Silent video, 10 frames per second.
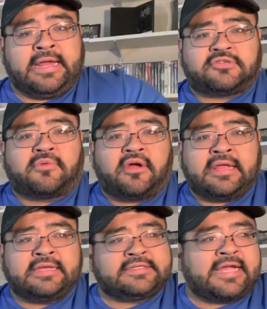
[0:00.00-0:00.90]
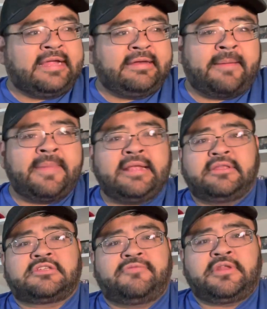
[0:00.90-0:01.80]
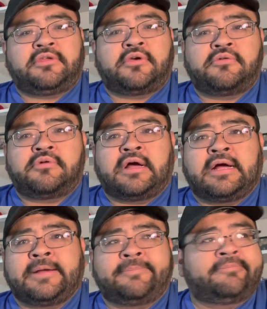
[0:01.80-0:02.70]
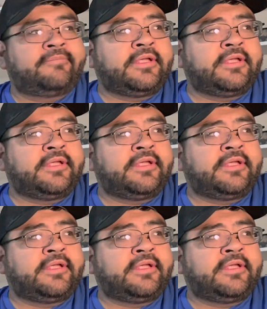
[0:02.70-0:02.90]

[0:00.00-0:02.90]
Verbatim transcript: First of all, is I, I made this video, um,